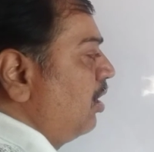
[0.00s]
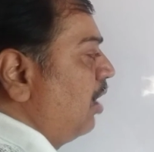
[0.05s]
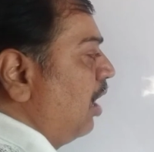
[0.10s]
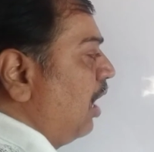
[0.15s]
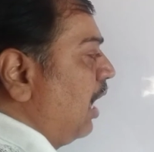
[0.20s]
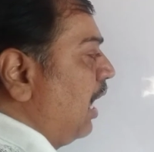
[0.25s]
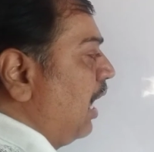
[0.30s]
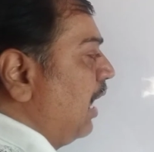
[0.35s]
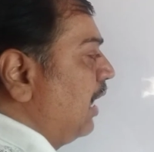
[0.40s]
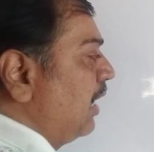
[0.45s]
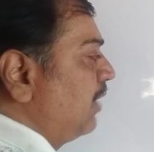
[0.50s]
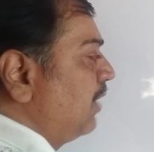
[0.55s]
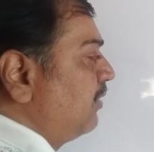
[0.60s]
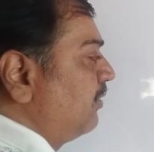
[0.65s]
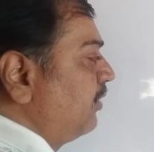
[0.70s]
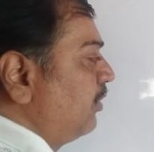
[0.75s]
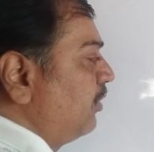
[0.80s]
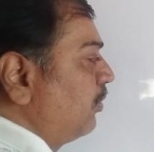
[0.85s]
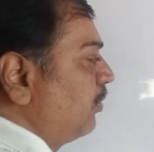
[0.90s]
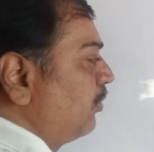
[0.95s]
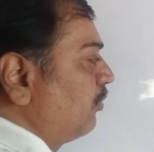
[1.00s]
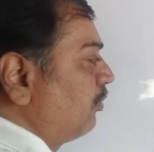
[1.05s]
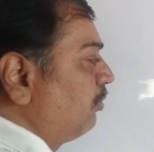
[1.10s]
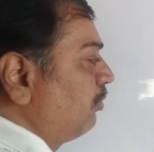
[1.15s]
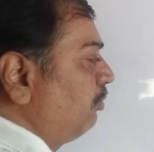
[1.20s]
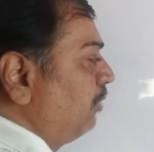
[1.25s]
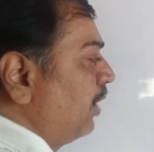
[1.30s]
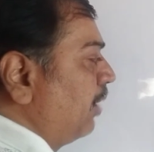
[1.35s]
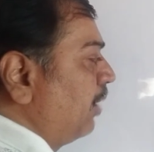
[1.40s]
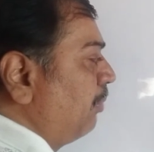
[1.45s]
I0
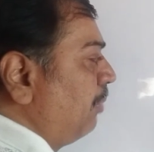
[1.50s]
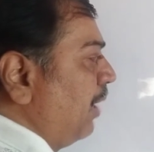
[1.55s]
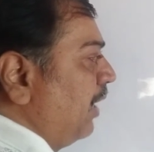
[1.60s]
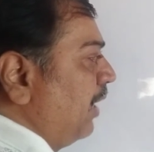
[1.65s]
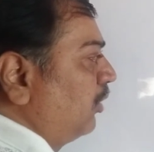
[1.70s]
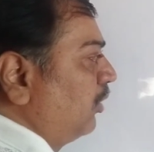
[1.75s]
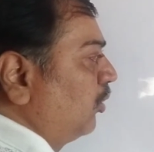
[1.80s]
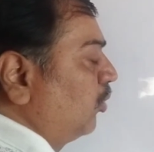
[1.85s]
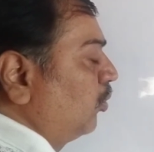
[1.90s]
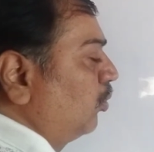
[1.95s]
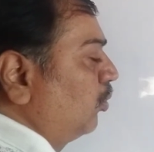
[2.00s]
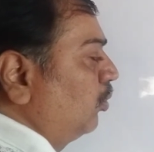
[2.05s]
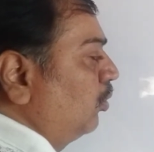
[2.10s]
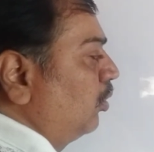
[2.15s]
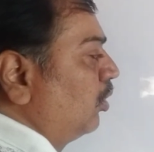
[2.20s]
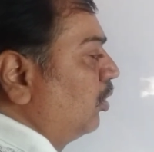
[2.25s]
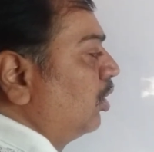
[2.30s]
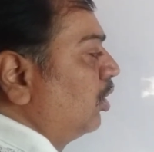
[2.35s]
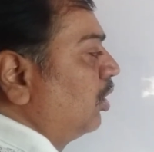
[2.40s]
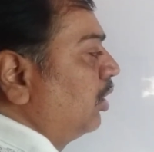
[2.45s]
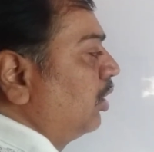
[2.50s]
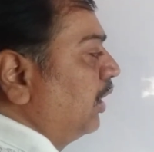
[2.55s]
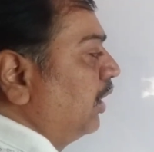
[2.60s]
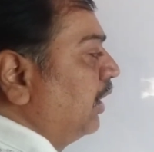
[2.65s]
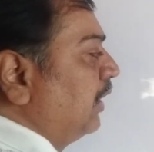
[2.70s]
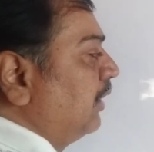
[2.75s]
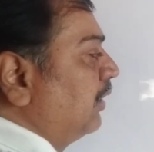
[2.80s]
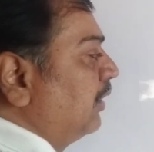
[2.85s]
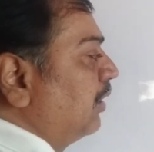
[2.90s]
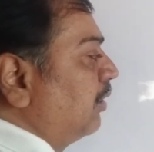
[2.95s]
square by 2
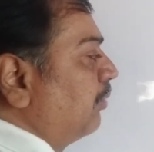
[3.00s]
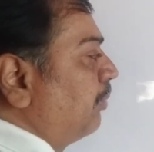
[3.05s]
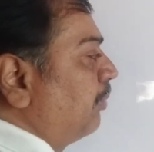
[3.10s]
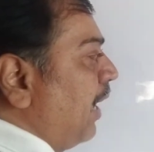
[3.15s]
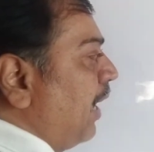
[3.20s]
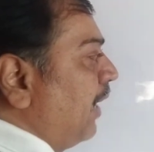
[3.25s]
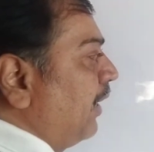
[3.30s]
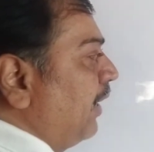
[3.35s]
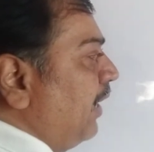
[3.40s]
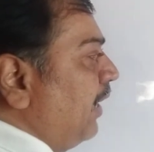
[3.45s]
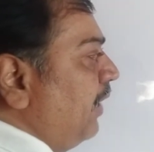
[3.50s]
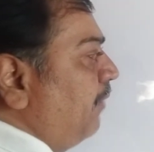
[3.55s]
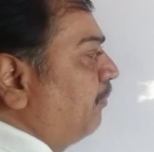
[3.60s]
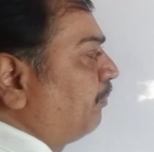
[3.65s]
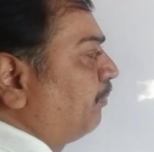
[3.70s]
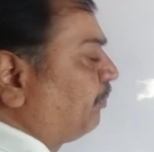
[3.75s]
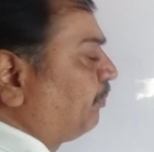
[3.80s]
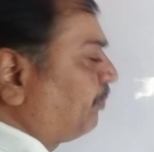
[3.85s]
in the bracket.